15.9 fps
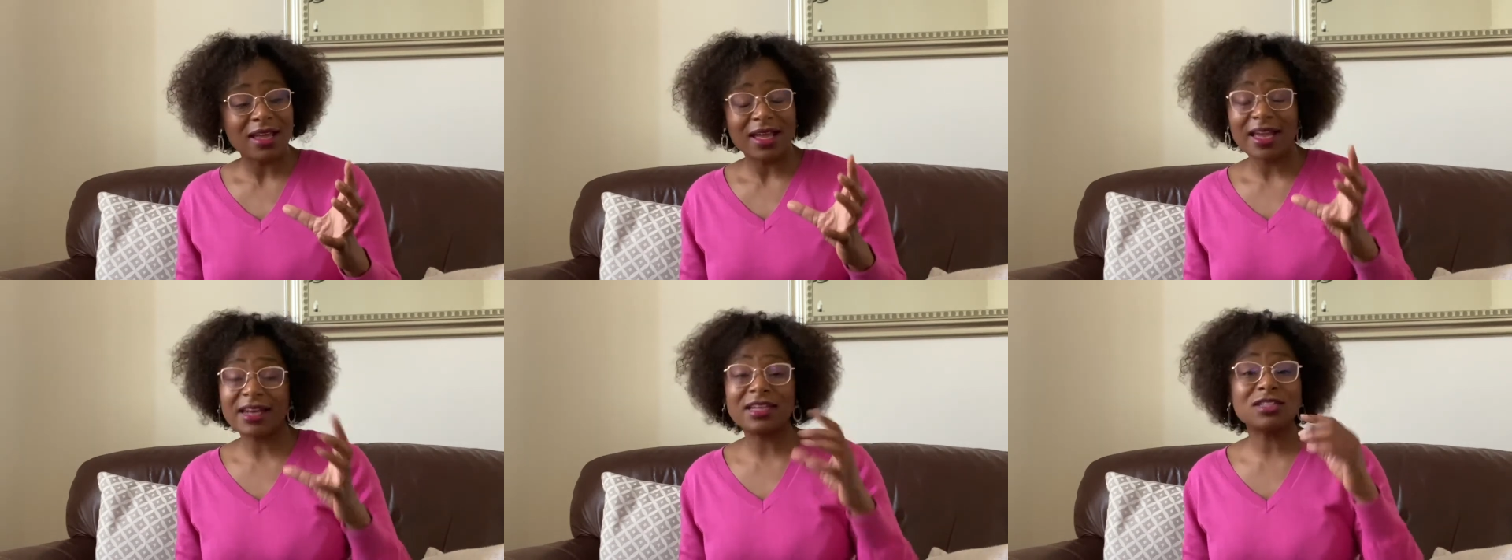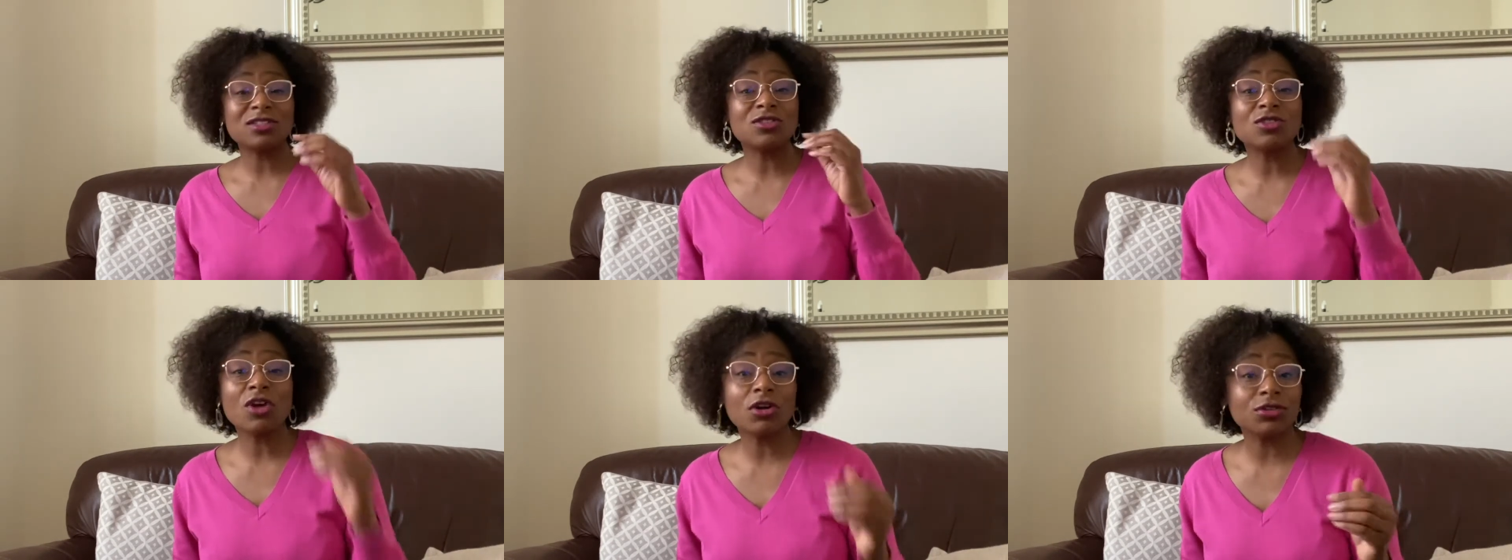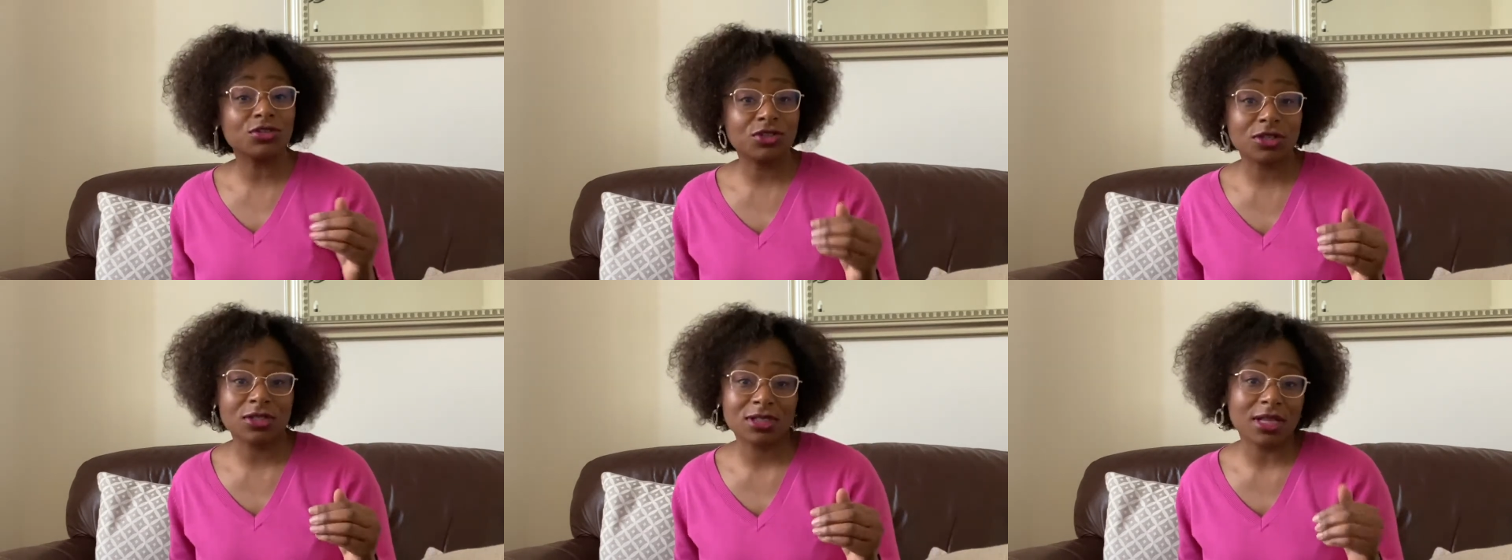it's not
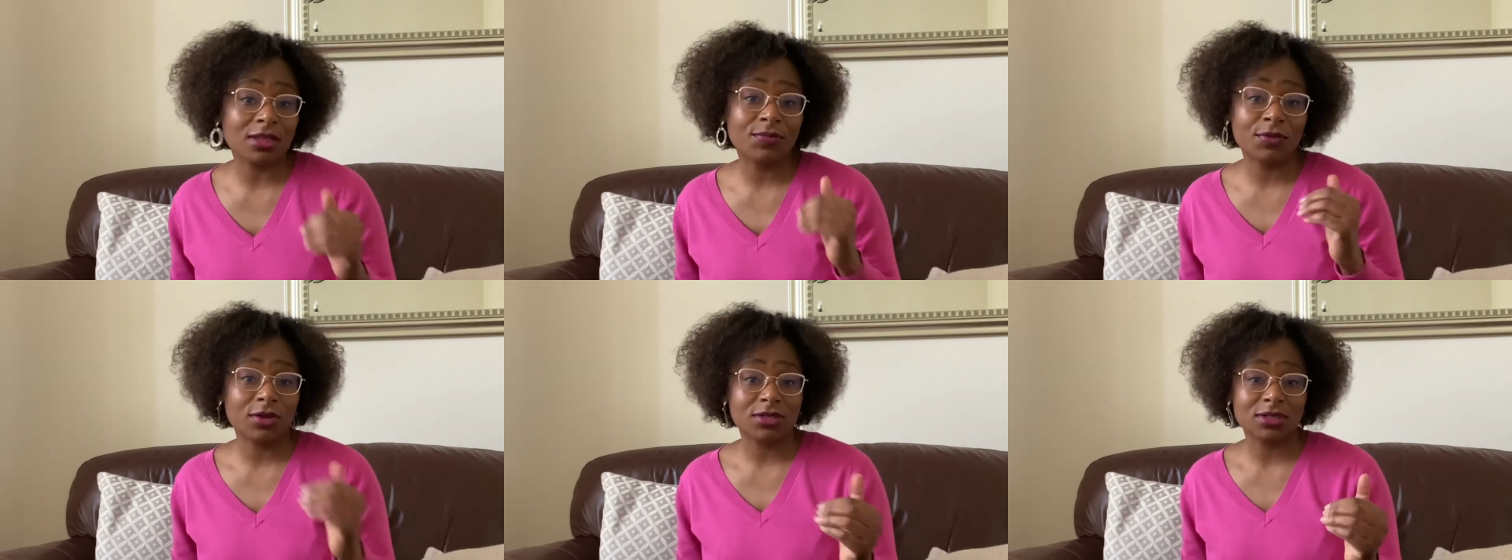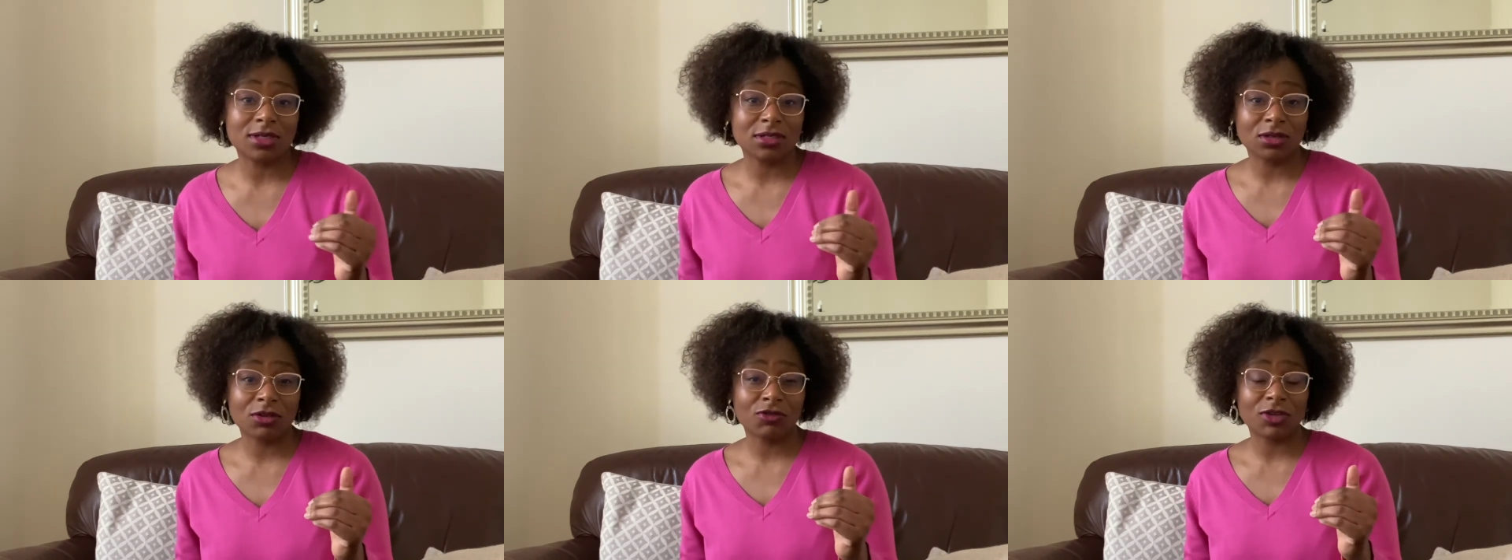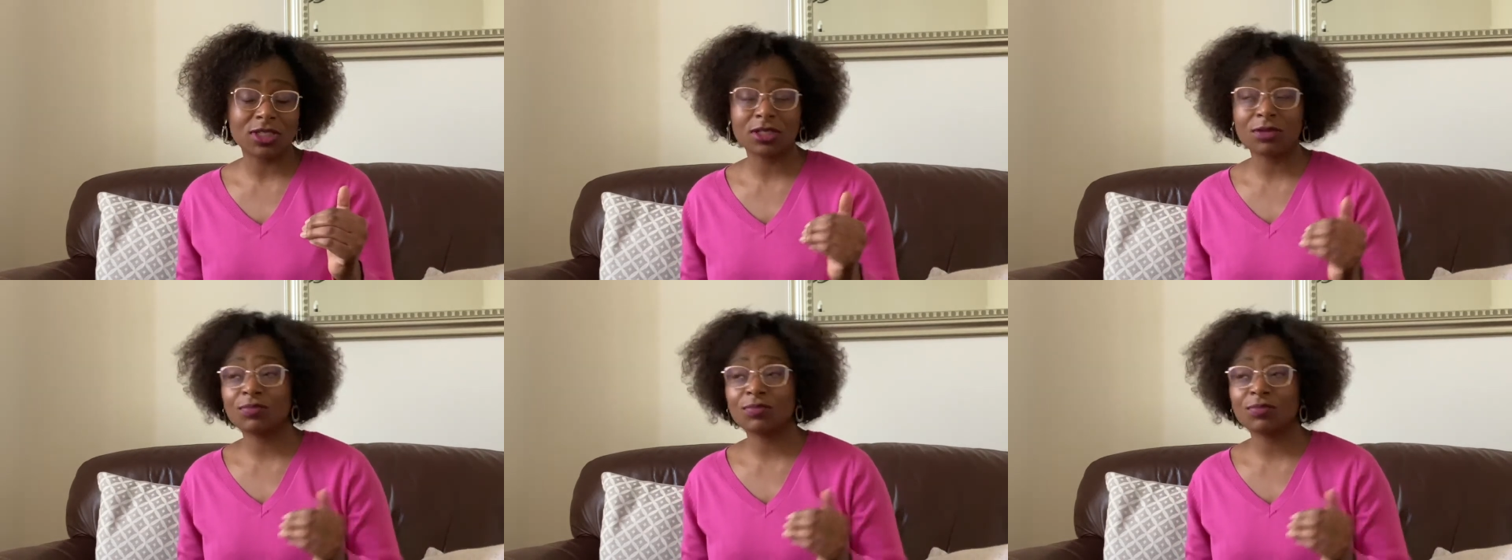just that the person is a Christian,